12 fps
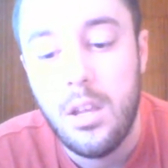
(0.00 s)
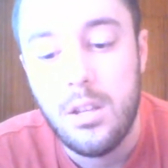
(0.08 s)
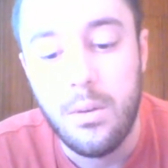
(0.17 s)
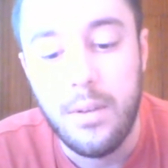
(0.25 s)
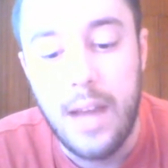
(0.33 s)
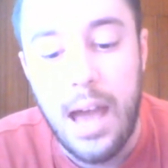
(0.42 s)

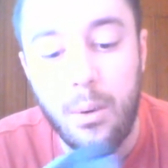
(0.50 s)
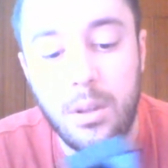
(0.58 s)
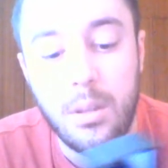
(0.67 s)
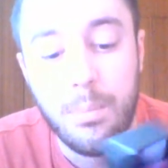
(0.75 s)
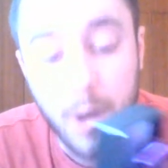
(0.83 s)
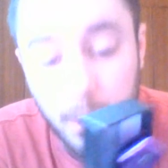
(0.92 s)
So now
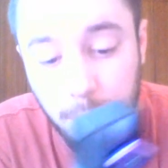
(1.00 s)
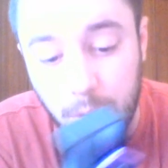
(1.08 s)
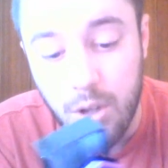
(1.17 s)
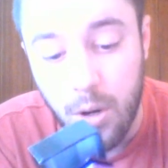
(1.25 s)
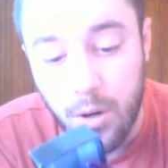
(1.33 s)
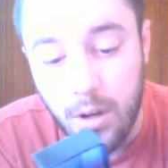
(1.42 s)
with the purple
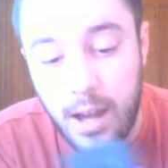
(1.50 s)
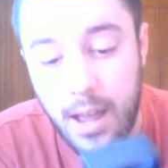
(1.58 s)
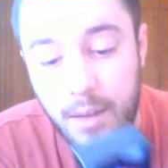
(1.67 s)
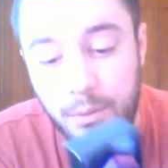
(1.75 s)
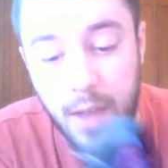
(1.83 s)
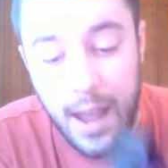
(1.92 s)
Joker knife